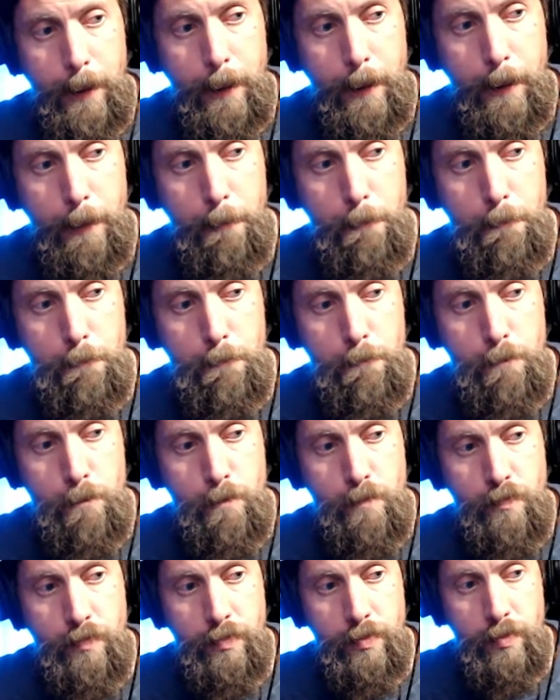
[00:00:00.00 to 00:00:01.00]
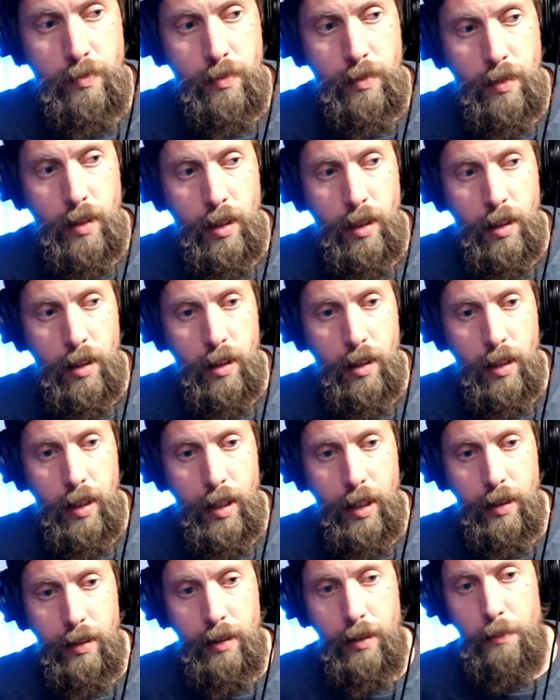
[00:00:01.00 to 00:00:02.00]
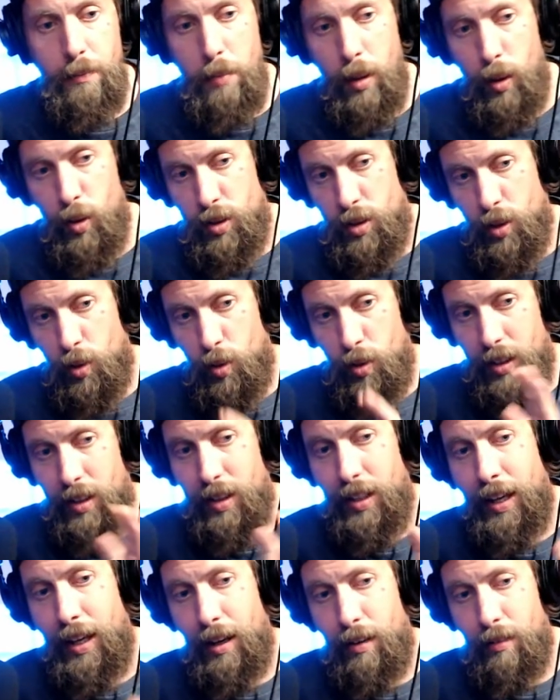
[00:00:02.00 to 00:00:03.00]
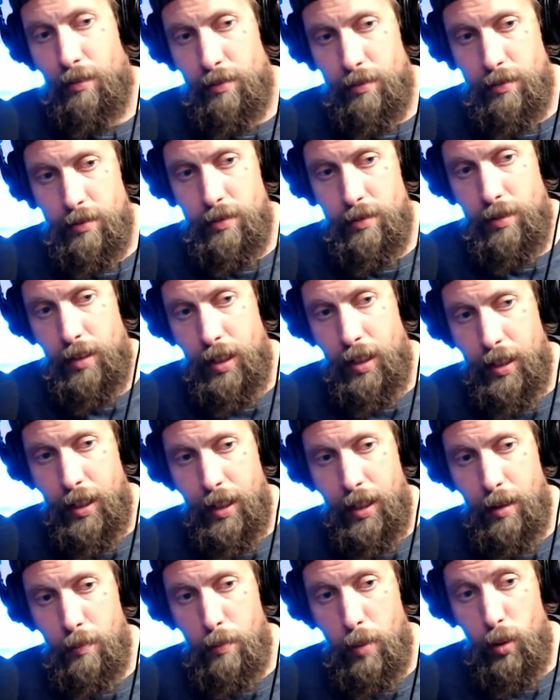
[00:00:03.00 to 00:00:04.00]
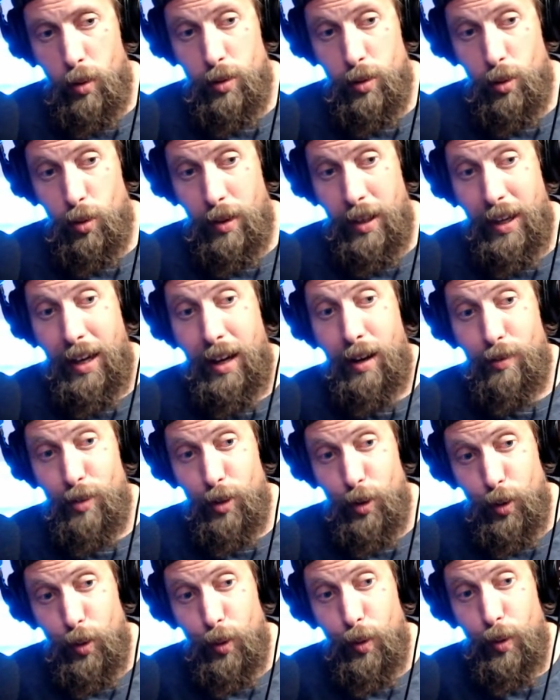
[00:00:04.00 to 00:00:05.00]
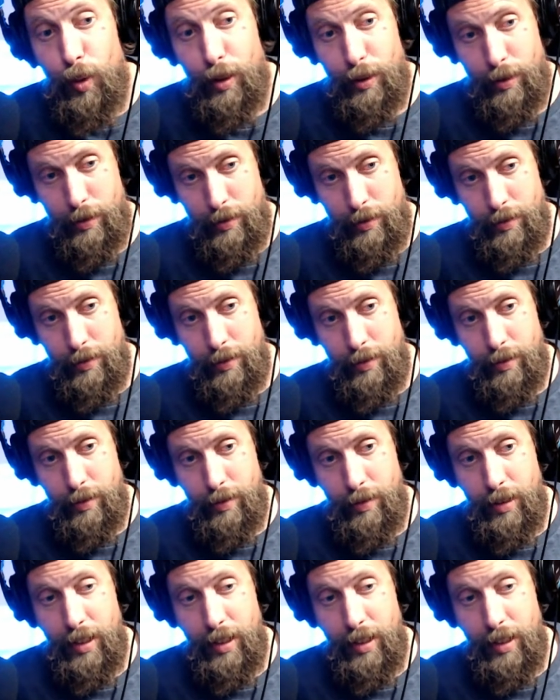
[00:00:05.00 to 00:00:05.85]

Um, and Bozo the Clown, aka Bozo Calvin Jr.,